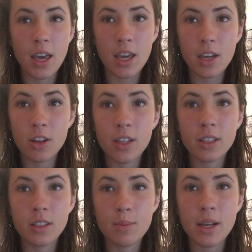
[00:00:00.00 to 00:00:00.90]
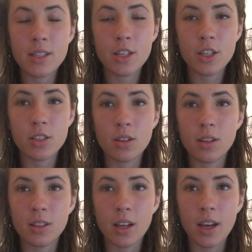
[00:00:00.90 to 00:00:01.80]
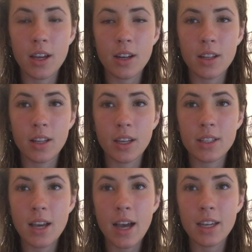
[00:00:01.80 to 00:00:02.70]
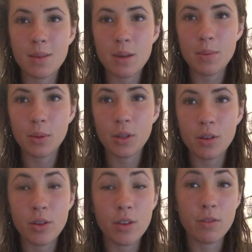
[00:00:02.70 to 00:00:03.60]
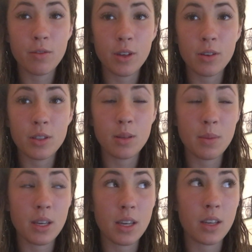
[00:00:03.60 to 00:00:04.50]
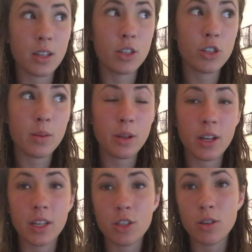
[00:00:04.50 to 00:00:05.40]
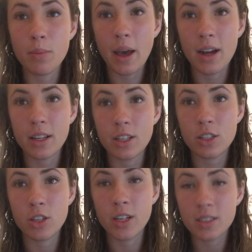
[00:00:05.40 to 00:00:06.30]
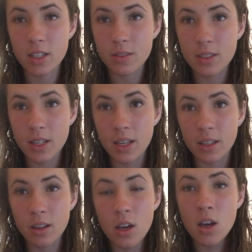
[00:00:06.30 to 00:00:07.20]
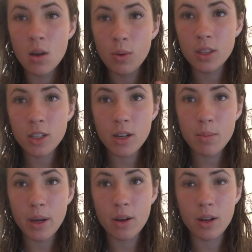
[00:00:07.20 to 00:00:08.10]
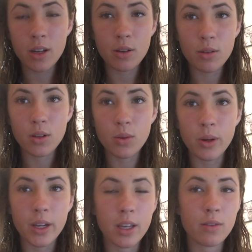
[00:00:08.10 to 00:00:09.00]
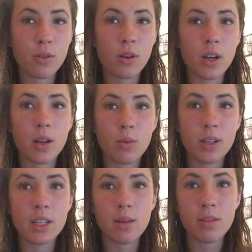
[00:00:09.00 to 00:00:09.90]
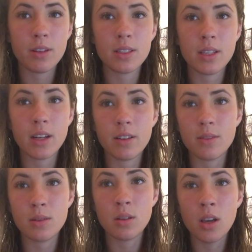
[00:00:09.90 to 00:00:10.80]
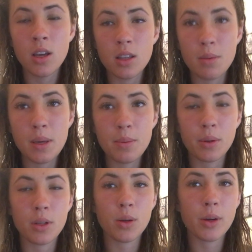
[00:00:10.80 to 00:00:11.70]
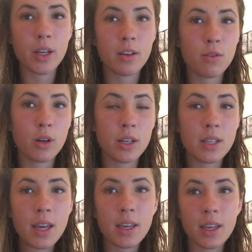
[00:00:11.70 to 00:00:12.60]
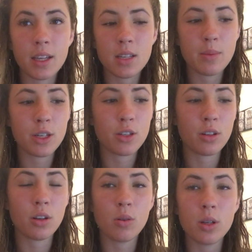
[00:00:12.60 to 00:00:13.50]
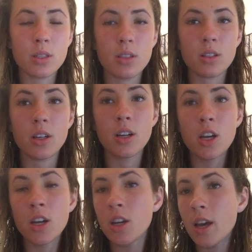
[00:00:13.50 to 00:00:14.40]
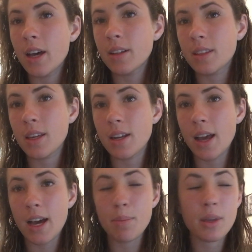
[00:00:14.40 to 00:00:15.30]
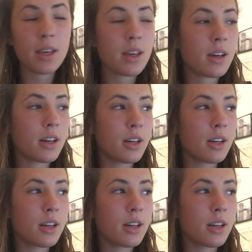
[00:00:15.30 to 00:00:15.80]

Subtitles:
angry little messages online and like attacking people who you view to be contributing to a bad industry instead of seeing what they're about and who they're working for and what type of incentives the people they're working for are taking to make sure their horses are healthy and happy.